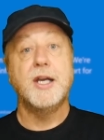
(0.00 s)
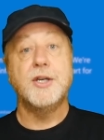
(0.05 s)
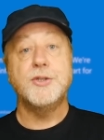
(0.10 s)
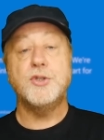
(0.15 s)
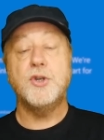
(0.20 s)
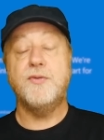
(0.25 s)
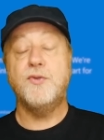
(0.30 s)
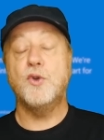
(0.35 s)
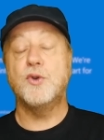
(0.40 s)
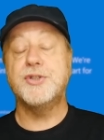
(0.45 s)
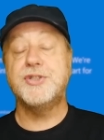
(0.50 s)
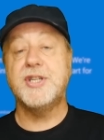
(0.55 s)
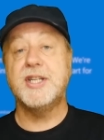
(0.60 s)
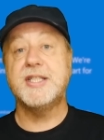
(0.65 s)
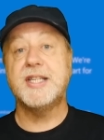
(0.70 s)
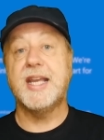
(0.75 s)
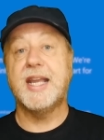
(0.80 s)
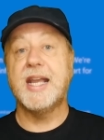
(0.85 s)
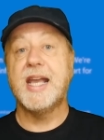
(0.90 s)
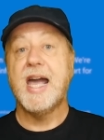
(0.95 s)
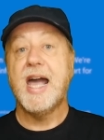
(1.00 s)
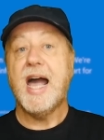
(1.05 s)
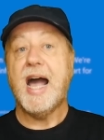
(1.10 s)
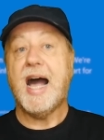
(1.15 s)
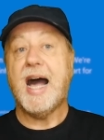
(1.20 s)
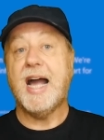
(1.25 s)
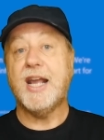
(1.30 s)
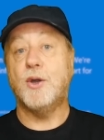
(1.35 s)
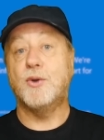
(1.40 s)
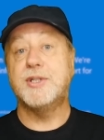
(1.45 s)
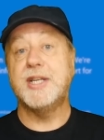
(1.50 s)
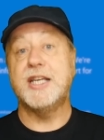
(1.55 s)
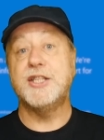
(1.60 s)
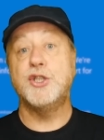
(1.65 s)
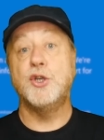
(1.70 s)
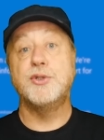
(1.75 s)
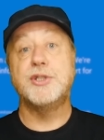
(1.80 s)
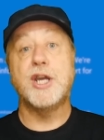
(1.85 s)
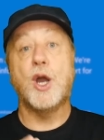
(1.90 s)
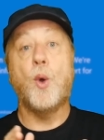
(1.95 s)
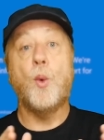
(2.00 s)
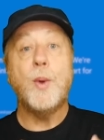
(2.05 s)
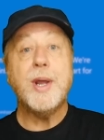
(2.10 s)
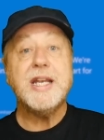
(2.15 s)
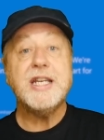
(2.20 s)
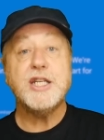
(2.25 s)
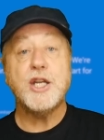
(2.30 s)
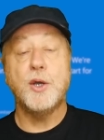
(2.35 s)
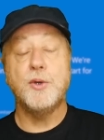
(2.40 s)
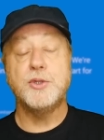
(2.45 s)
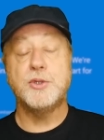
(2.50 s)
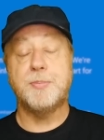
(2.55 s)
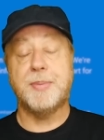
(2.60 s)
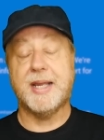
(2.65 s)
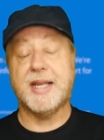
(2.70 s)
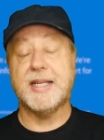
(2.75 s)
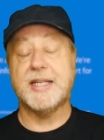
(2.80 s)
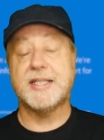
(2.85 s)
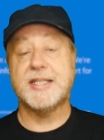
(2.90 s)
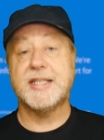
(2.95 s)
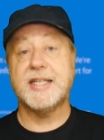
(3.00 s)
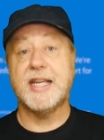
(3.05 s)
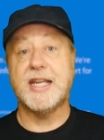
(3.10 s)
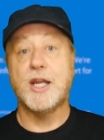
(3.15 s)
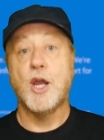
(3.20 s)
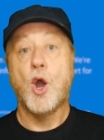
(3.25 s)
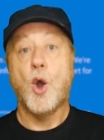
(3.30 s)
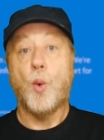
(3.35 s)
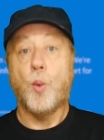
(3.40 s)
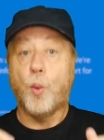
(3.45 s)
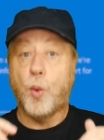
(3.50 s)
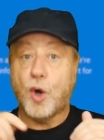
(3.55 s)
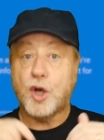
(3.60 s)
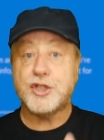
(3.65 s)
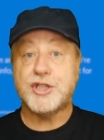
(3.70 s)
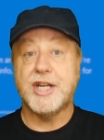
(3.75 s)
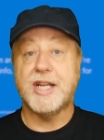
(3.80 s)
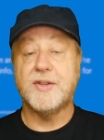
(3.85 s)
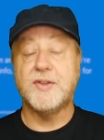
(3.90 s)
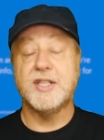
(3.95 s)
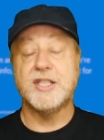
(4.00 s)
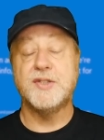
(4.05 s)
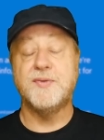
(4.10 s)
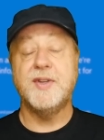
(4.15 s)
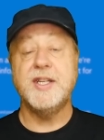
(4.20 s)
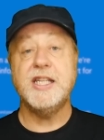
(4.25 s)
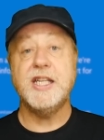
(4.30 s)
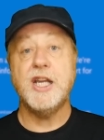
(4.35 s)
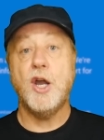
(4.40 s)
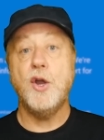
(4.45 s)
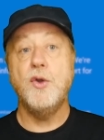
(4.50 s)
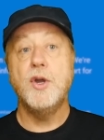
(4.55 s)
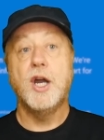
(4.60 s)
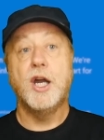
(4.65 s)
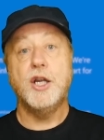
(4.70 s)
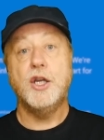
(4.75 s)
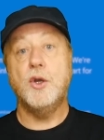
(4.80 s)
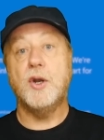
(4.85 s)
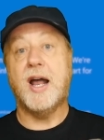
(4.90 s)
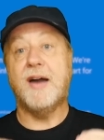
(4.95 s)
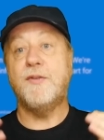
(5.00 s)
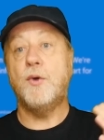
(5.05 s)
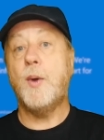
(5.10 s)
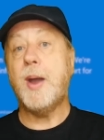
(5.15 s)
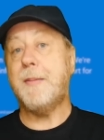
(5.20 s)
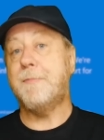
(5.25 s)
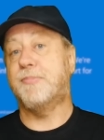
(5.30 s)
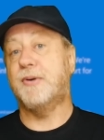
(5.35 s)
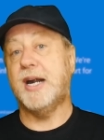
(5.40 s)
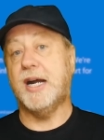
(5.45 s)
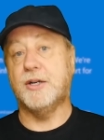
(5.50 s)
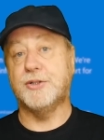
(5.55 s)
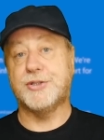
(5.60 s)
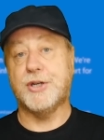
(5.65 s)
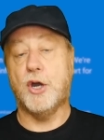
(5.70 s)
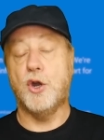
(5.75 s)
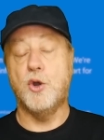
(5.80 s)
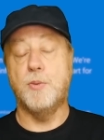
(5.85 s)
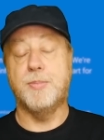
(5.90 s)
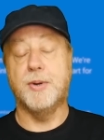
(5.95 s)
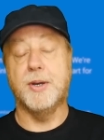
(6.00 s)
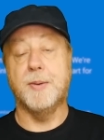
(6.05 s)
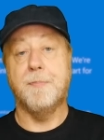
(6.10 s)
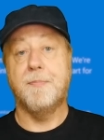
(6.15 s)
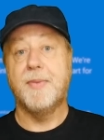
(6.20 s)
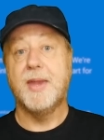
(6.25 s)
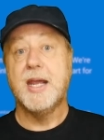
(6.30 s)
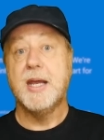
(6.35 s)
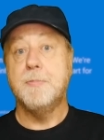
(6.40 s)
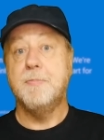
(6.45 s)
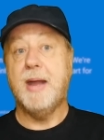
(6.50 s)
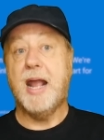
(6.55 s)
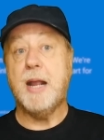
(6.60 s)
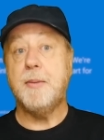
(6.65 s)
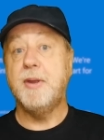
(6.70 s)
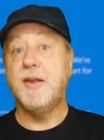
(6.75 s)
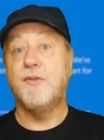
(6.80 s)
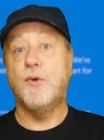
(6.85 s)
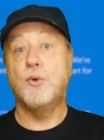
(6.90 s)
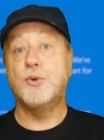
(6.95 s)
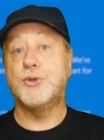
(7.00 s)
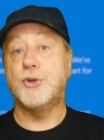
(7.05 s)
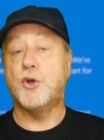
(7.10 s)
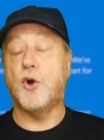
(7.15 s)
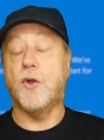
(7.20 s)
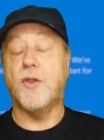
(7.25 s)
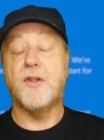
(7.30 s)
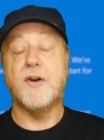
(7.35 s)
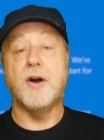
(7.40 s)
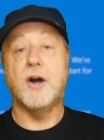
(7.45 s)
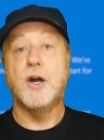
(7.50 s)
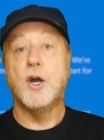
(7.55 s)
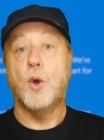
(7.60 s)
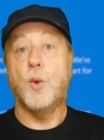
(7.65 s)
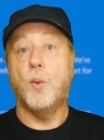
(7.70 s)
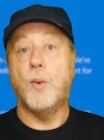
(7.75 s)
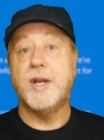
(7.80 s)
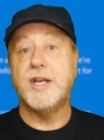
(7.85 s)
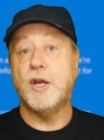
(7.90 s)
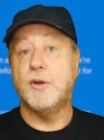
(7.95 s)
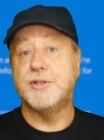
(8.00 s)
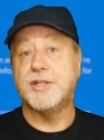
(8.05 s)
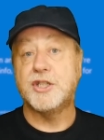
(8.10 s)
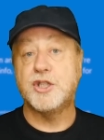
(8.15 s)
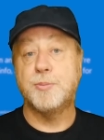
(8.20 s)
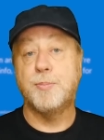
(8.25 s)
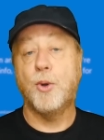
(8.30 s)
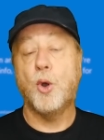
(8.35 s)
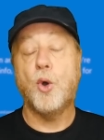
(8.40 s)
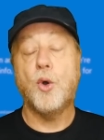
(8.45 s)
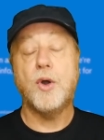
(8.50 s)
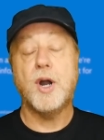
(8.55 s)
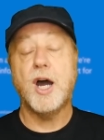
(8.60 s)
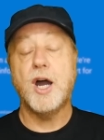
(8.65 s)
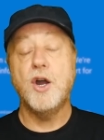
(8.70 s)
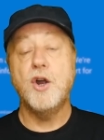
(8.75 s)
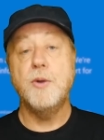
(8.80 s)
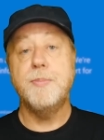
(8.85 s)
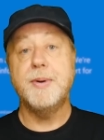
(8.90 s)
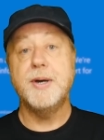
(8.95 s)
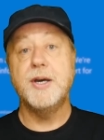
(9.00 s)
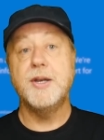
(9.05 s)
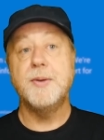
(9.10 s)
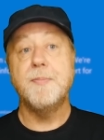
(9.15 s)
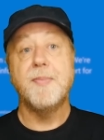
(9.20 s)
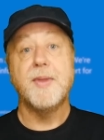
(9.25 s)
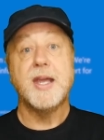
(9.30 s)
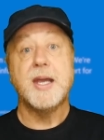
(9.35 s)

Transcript: So if you're sitting at your desk using a Windows PC watching this video, you'll have a web browser open. Maybe you've also got the Windows Explorer open,